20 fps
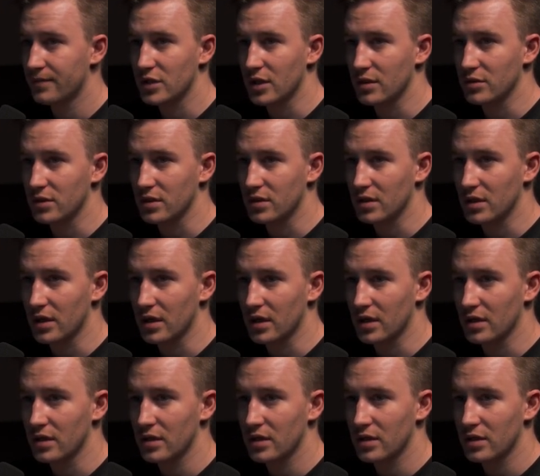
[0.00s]
So I'm just
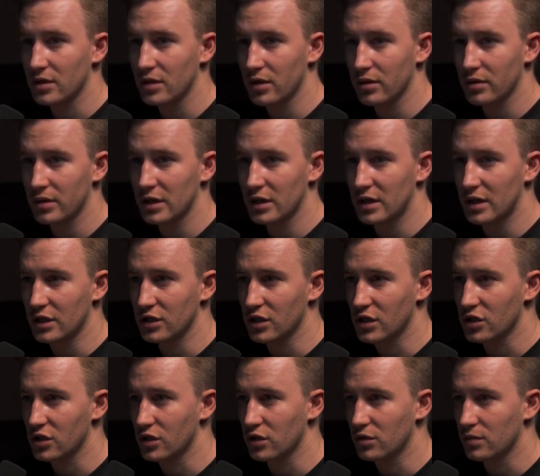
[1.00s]
gonna go here and
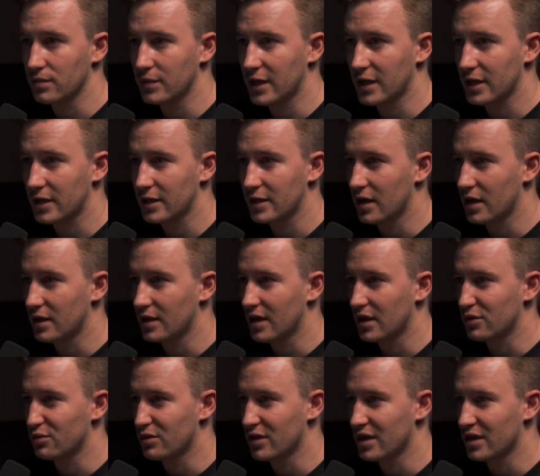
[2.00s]
change it to black and
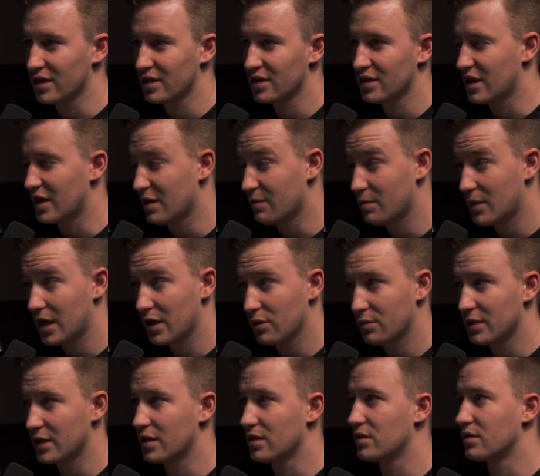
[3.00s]
that way, in my
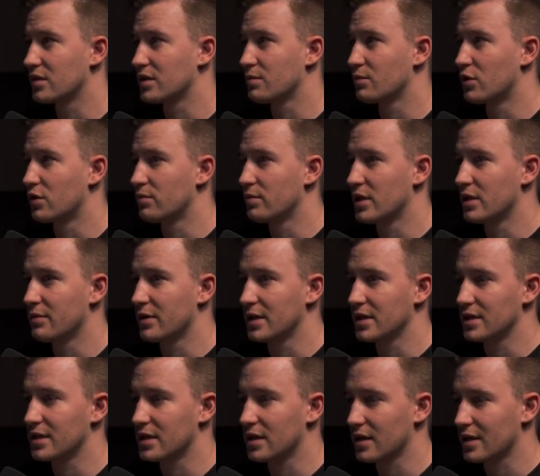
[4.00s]
opinion, looks more
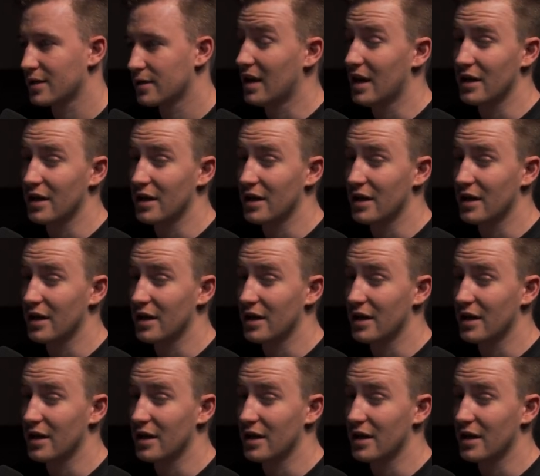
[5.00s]
minimalistic.